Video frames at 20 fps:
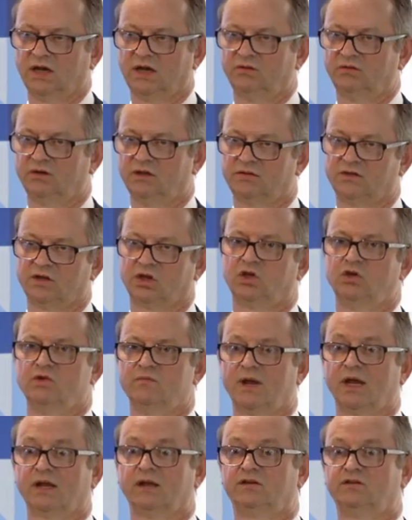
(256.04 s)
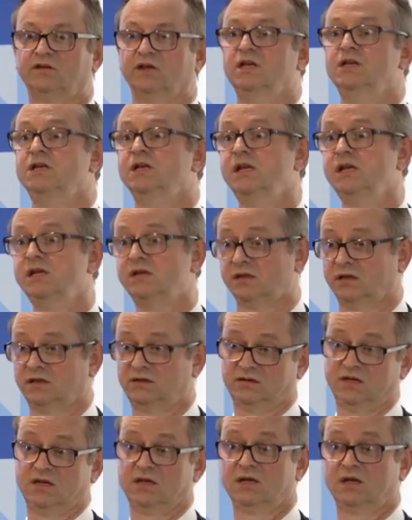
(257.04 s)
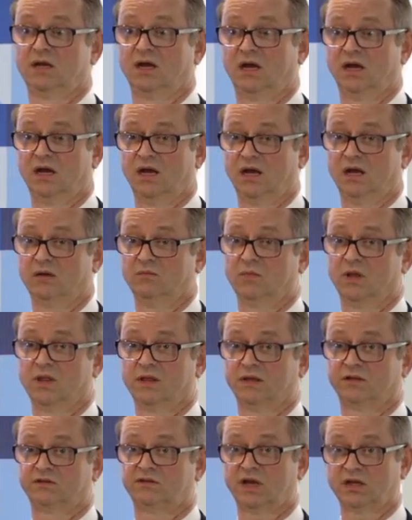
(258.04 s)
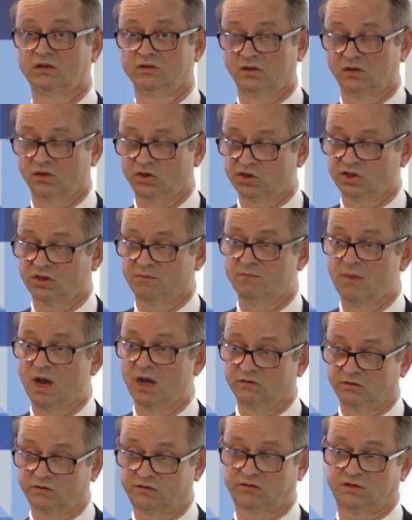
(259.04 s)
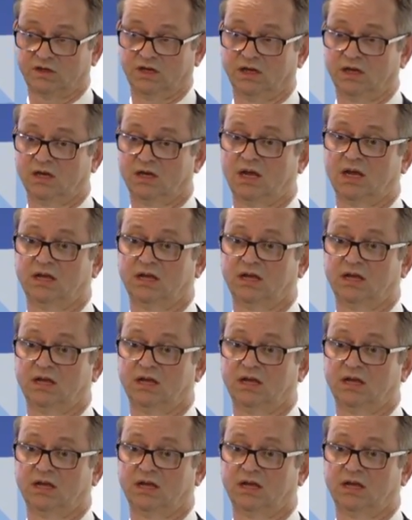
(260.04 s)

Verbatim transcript: the area that humanity needed um, the technology most in.